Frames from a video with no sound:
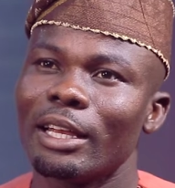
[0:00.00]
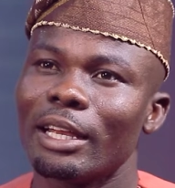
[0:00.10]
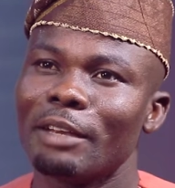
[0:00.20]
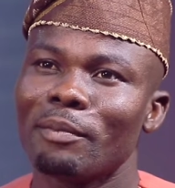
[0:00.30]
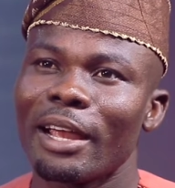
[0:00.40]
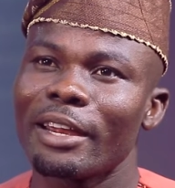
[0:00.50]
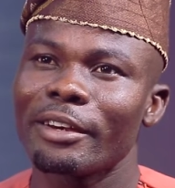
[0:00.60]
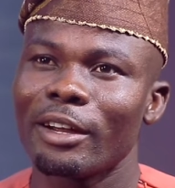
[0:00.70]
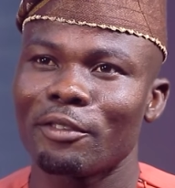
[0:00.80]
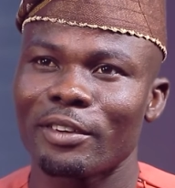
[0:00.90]
In my
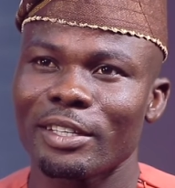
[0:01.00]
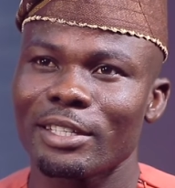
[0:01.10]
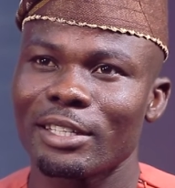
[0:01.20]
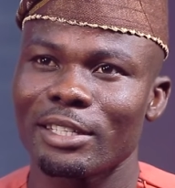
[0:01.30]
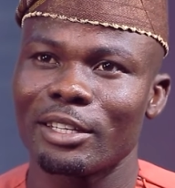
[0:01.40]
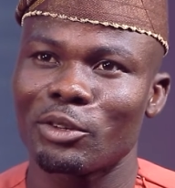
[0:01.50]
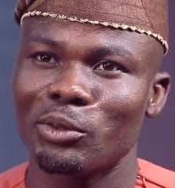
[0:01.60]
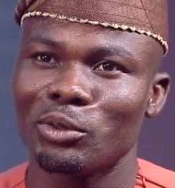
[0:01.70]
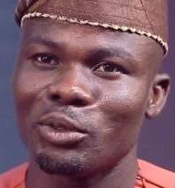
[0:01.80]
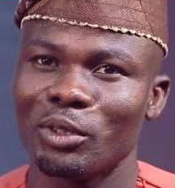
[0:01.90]
area, for instance, in
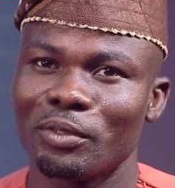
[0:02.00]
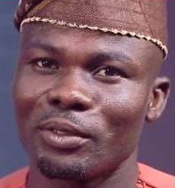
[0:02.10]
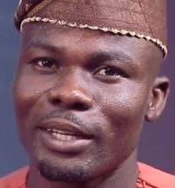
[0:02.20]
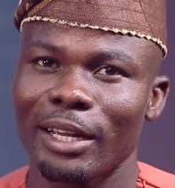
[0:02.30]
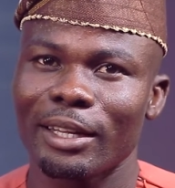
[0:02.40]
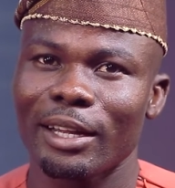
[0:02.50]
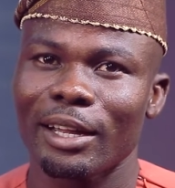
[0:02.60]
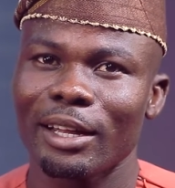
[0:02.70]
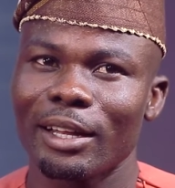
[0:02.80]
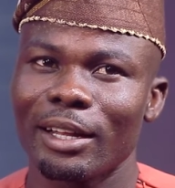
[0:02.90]
Ikorodu, if you gather